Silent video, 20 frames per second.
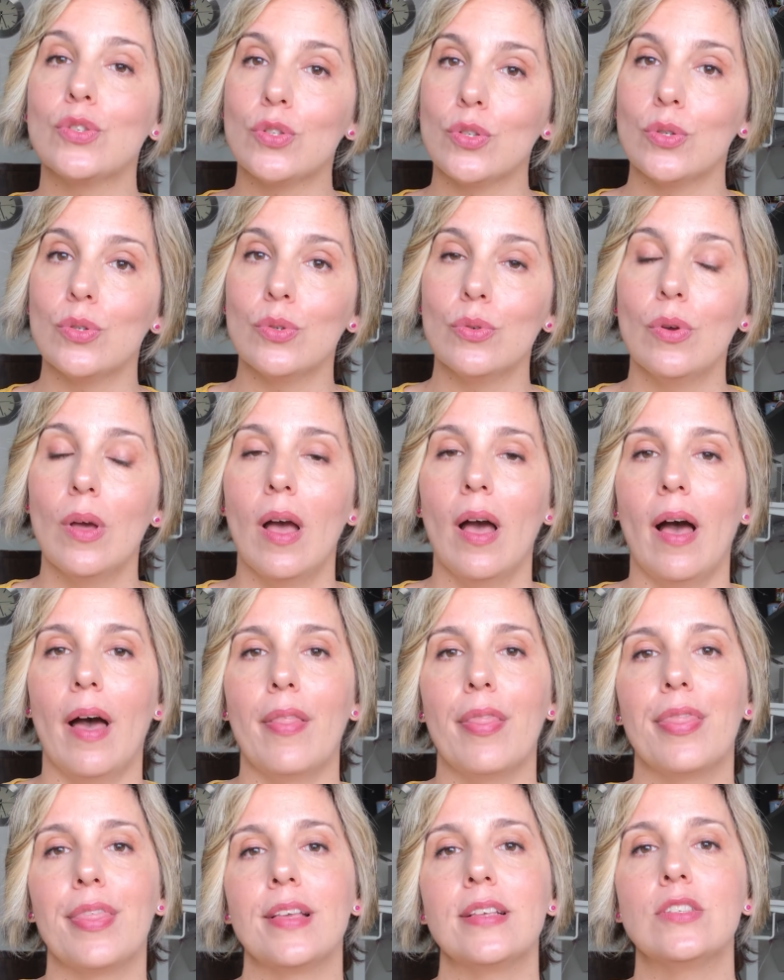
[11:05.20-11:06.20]
do
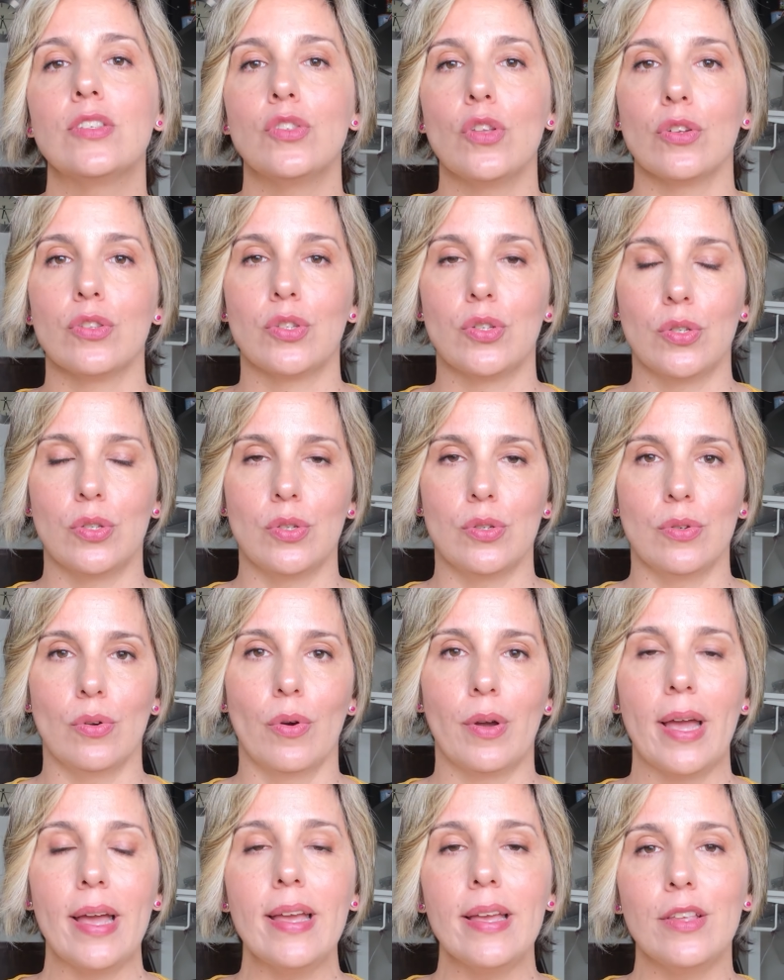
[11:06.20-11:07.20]
and things not to do,
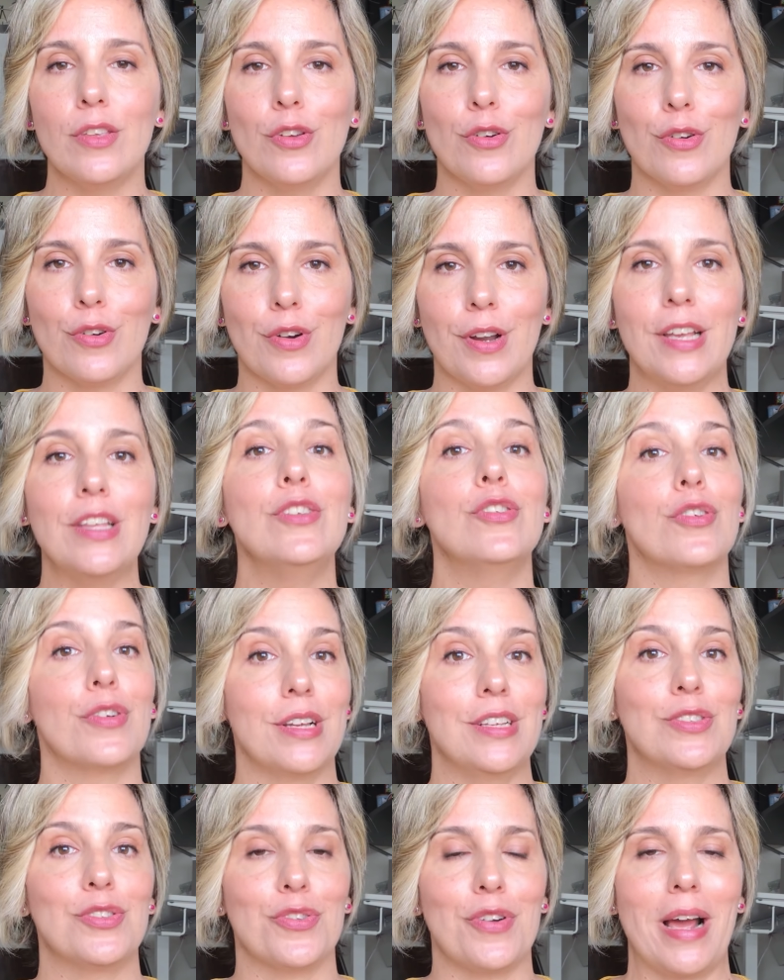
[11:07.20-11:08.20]
okay, in your
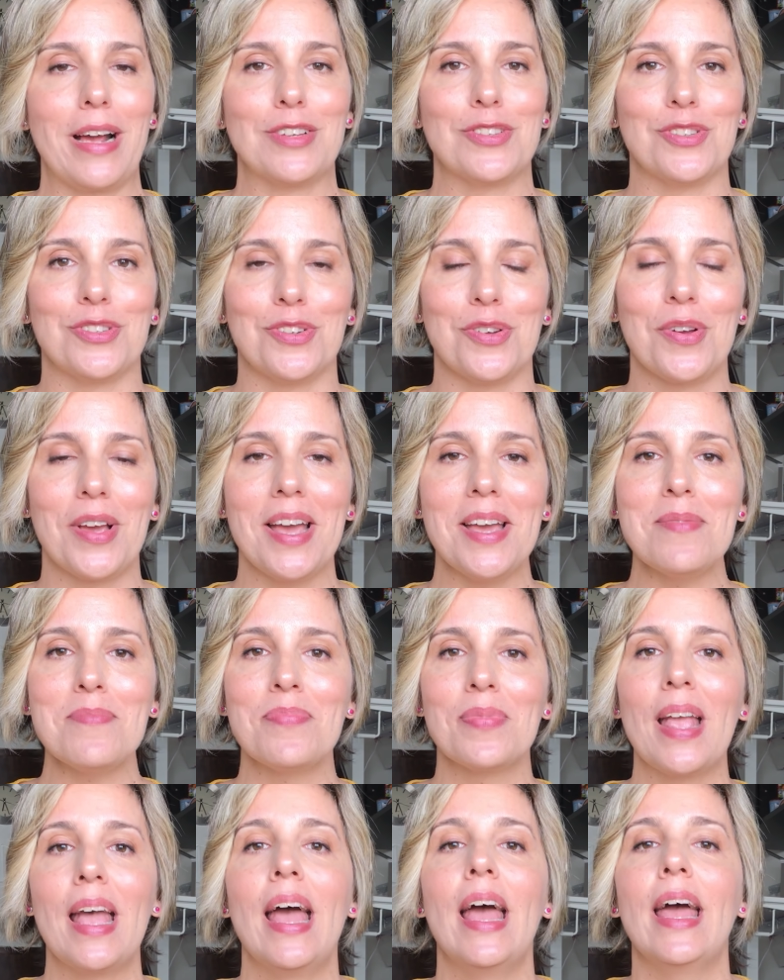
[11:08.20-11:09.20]
interaction, okay?
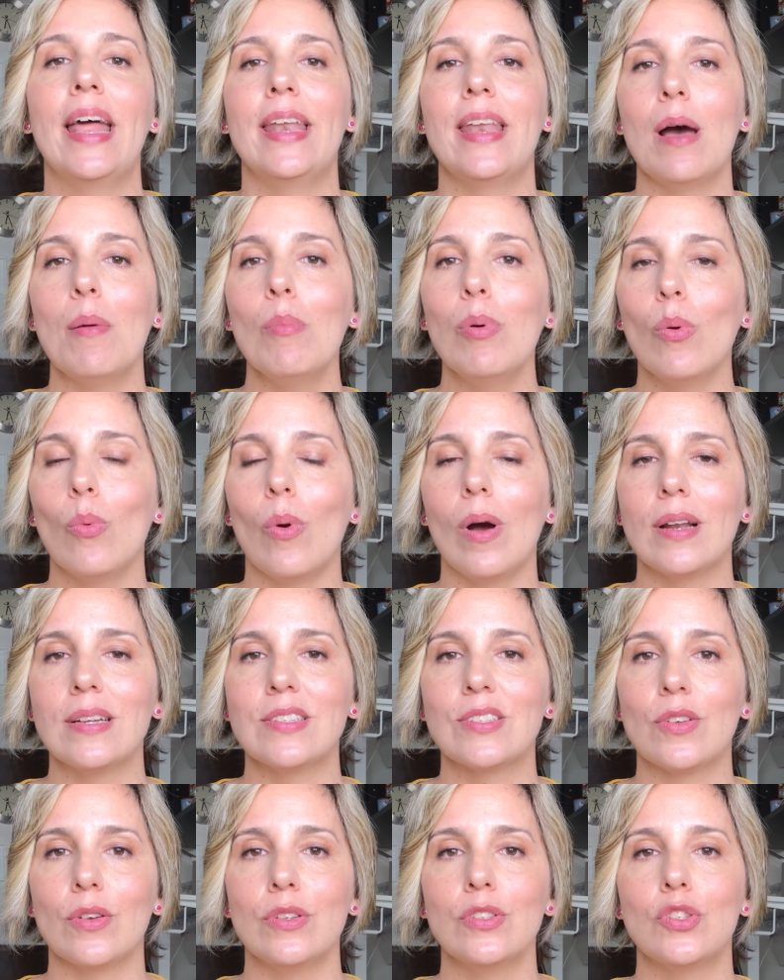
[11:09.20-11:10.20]
Number one
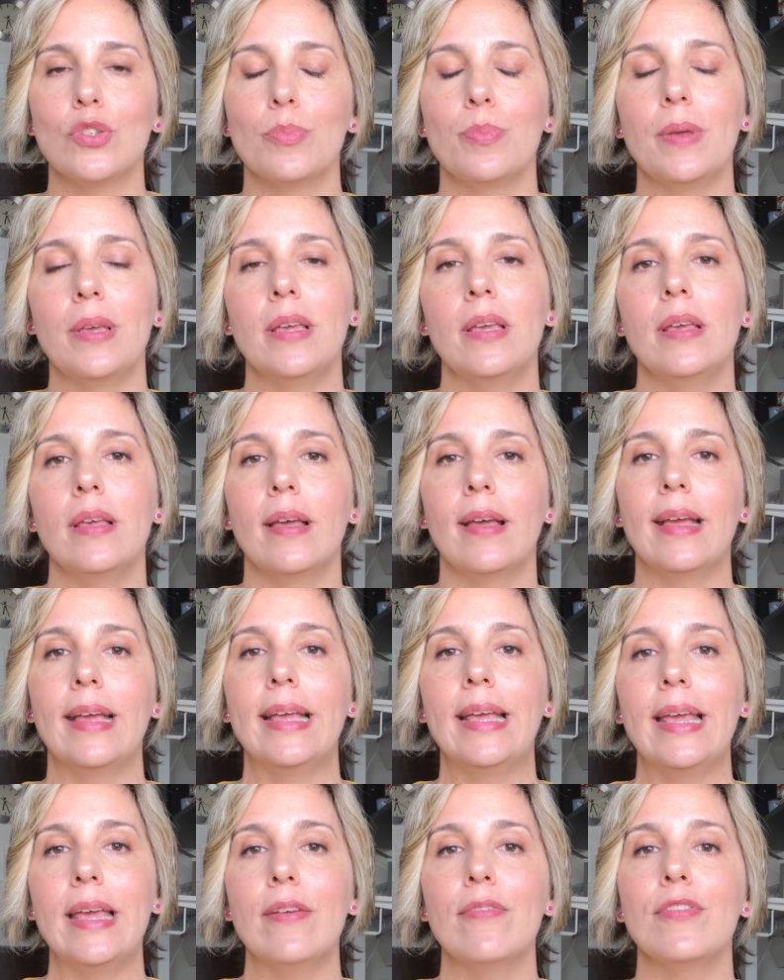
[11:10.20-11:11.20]
is going to be
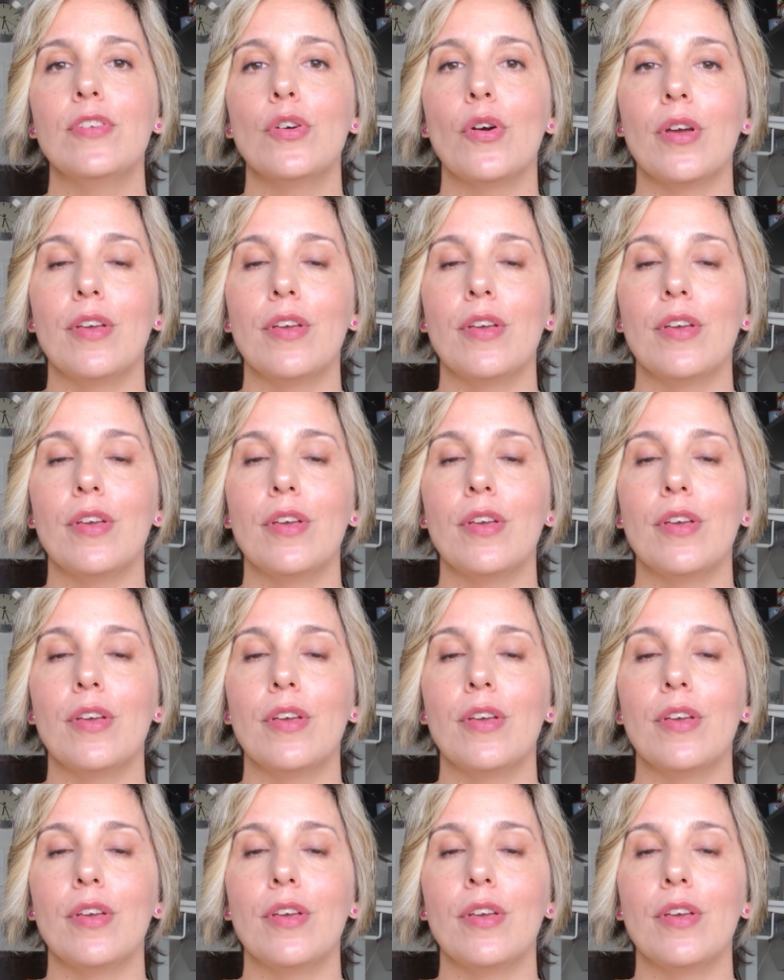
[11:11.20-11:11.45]
give your